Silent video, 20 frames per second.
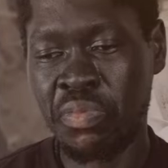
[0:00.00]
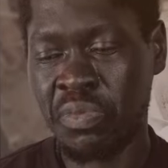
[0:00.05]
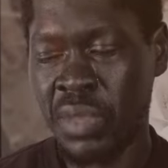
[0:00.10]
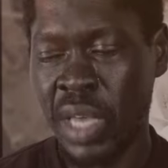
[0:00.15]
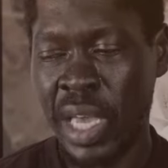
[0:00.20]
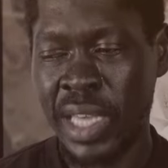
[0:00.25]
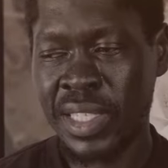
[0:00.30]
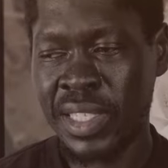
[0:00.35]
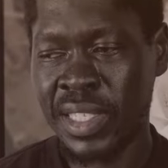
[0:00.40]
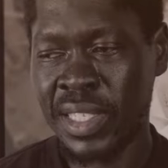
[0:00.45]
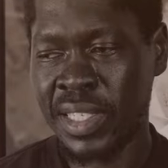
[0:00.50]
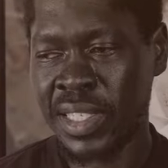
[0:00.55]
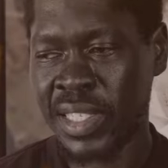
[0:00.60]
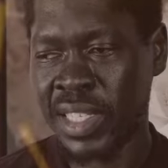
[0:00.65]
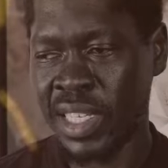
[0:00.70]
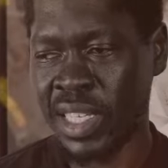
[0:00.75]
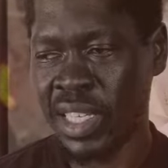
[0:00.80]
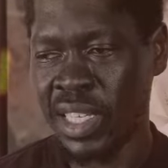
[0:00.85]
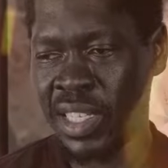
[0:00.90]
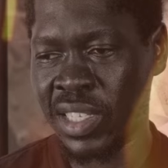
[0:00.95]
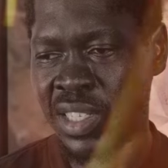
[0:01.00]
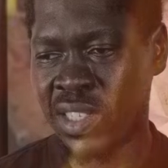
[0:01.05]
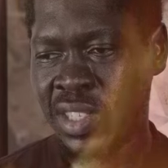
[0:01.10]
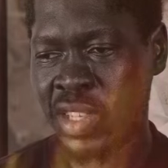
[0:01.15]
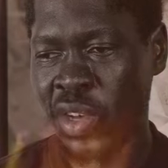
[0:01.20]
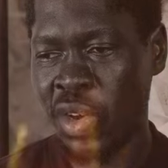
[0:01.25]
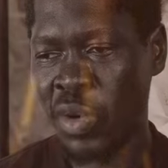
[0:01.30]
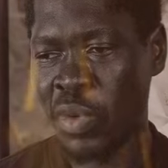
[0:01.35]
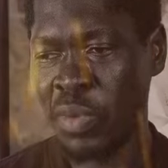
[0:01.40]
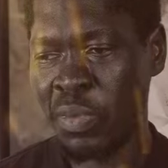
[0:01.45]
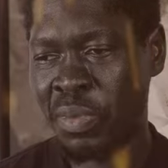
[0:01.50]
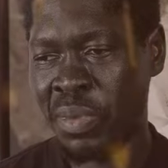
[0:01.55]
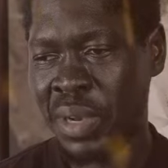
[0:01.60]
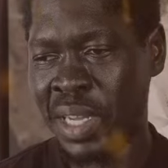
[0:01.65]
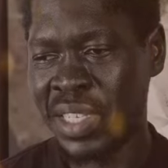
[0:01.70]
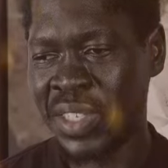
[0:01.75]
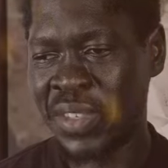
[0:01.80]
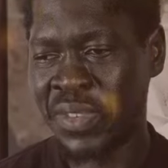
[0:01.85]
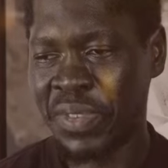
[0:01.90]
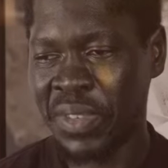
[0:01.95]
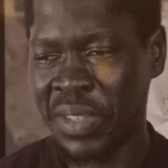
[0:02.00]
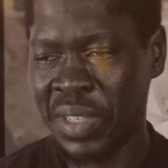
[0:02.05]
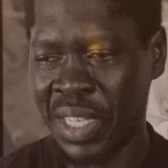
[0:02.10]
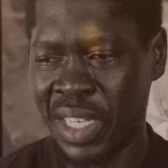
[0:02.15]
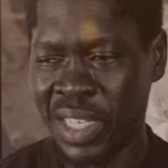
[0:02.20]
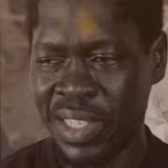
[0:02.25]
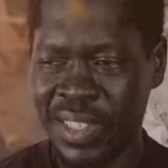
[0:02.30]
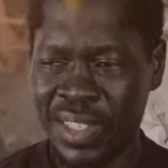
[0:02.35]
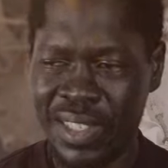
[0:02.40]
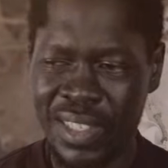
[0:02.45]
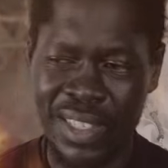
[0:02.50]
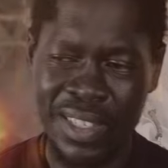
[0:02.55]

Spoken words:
ecstasy. So blissfulness